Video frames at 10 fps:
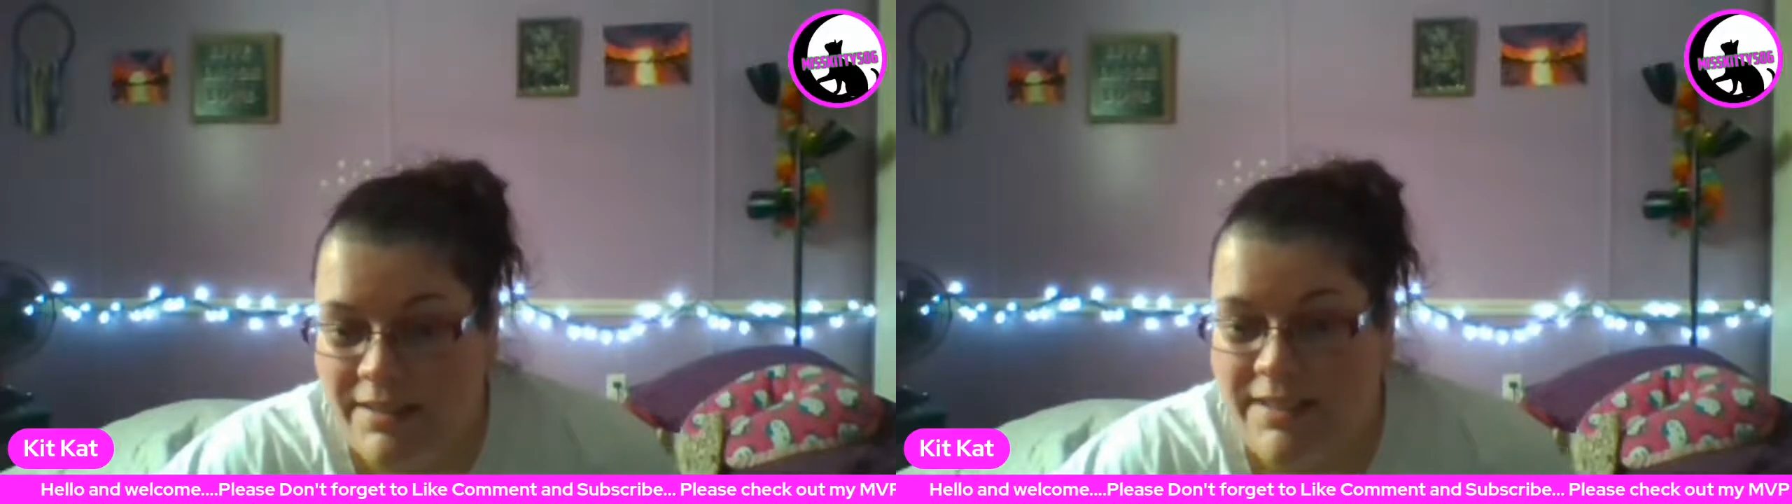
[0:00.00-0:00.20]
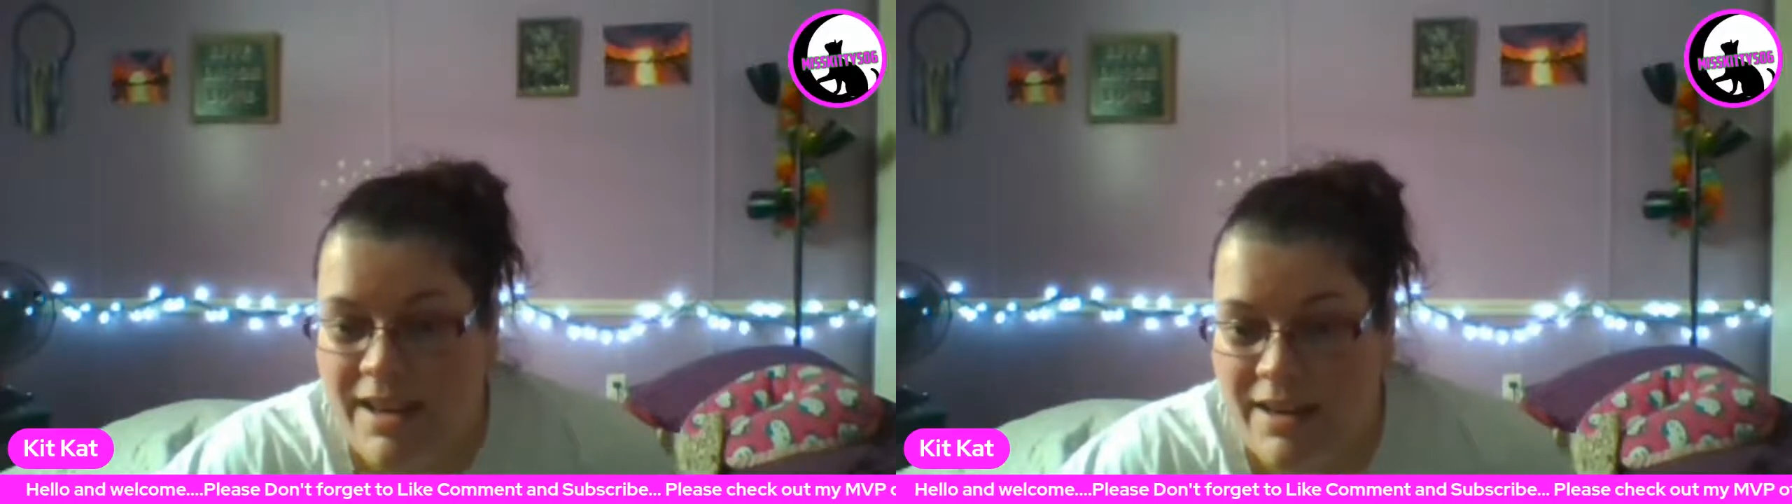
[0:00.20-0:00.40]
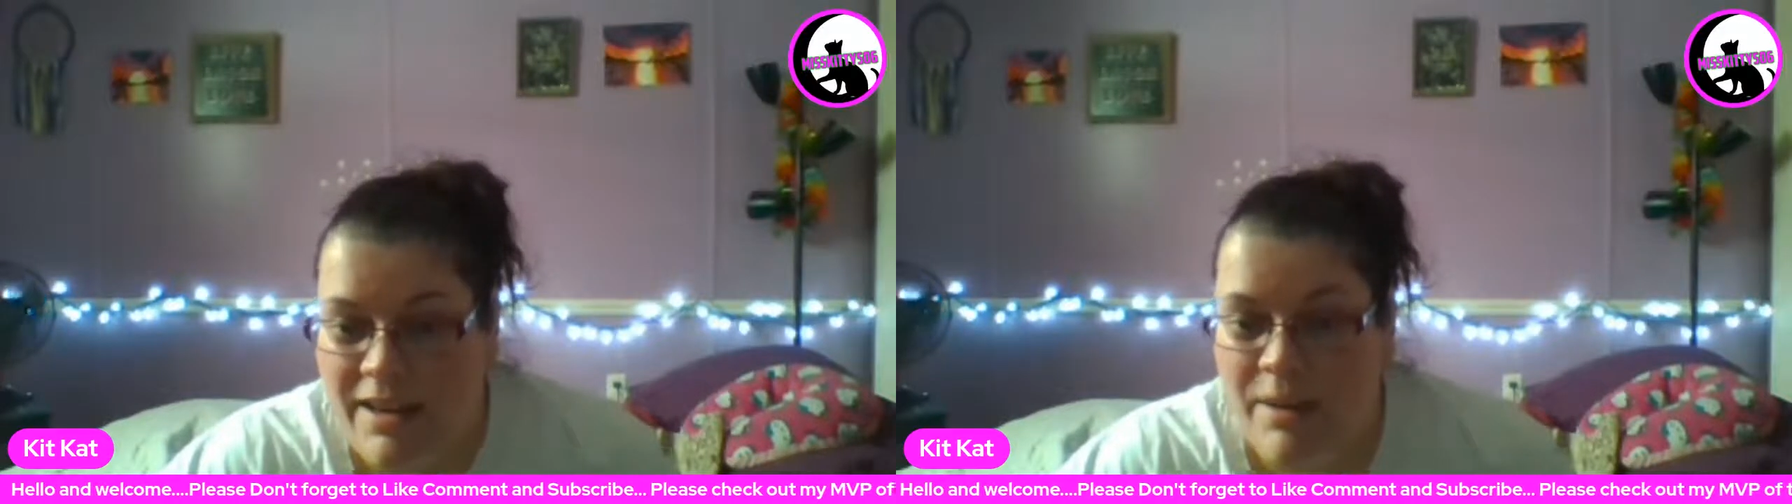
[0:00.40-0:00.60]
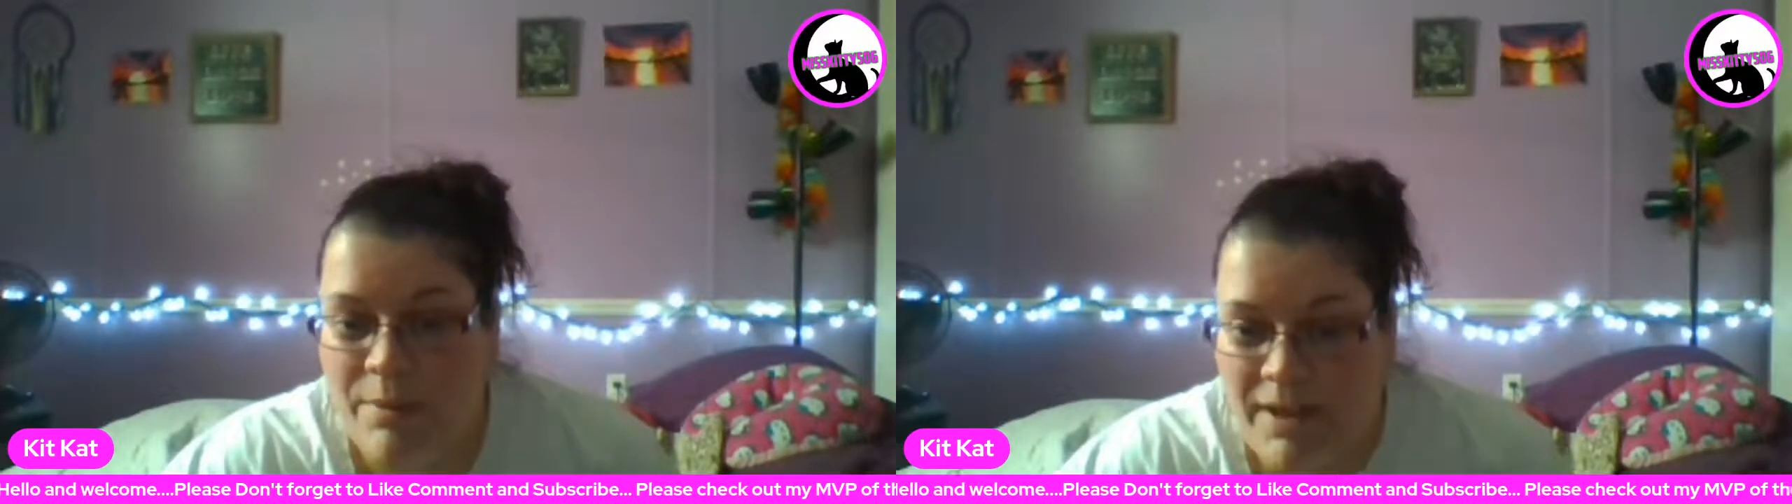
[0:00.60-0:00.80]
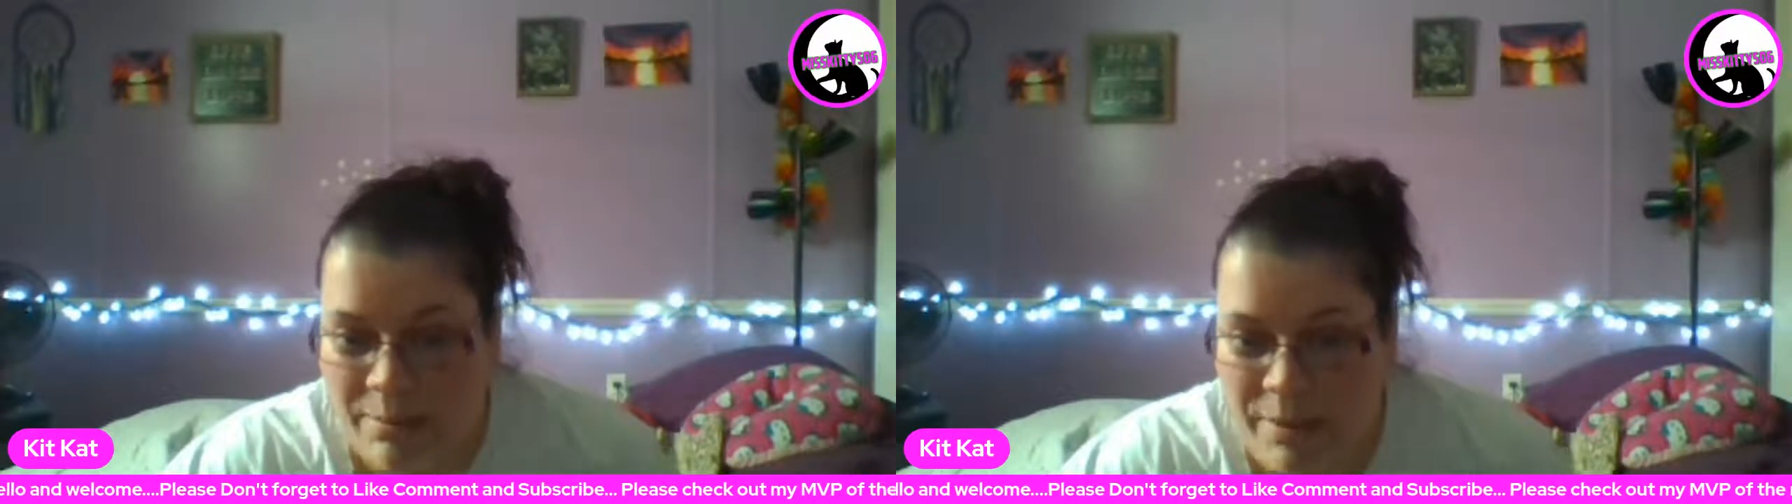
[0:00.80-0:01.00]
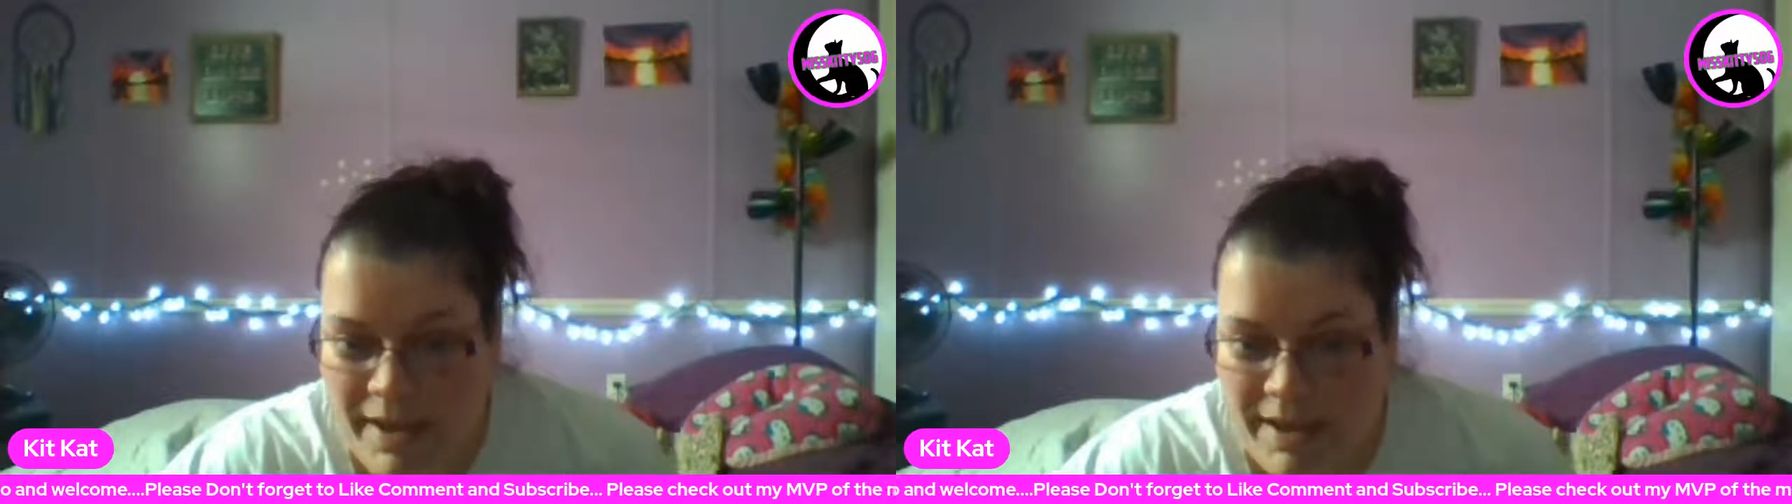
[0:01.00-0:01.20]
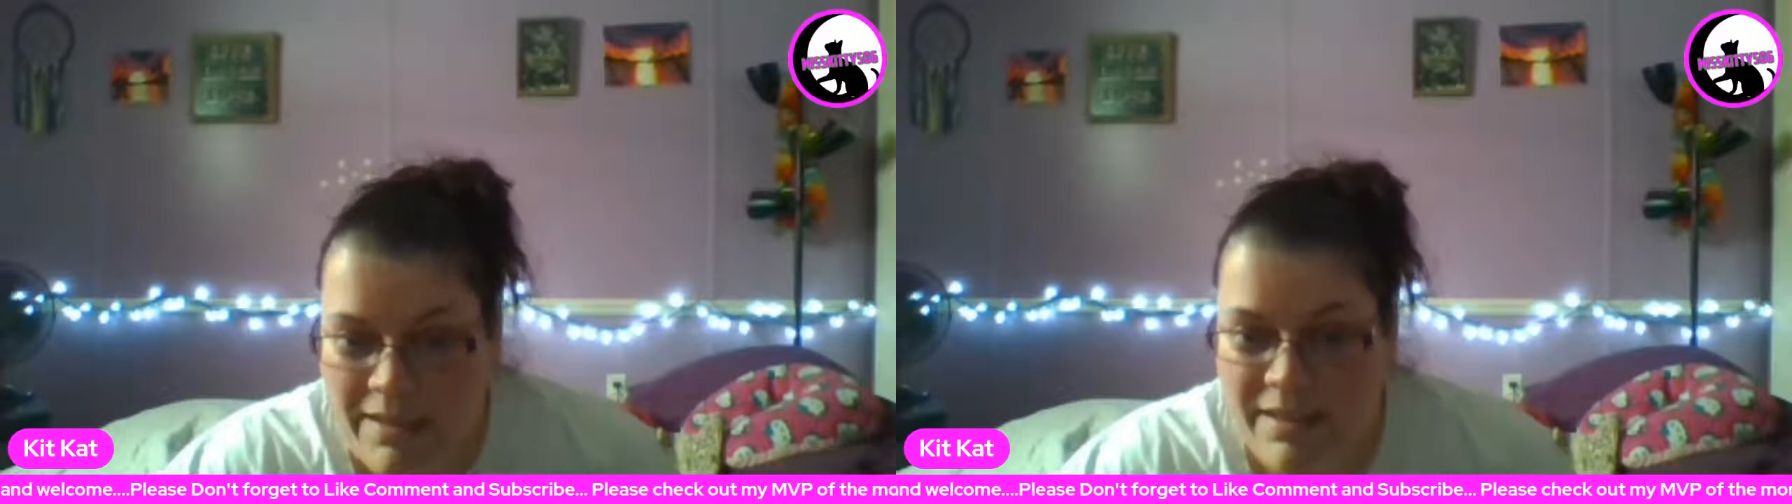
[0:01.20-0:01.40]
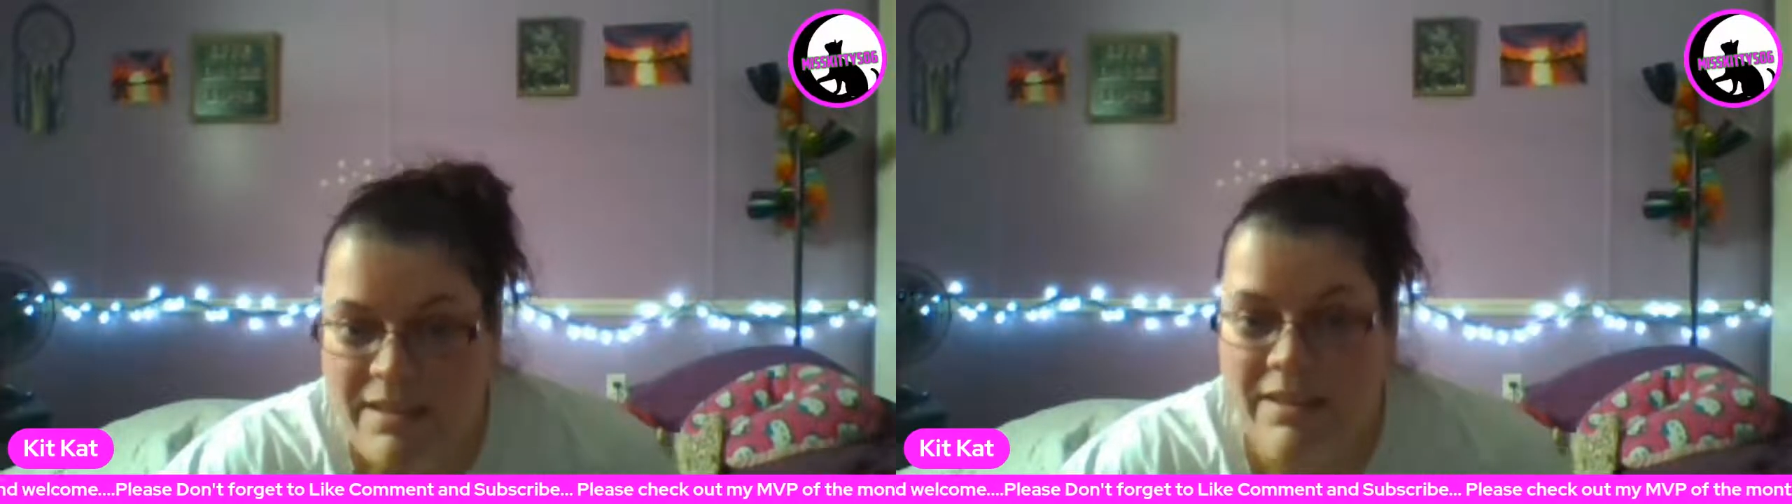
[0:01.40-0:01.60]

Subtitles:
I said I'm an empath,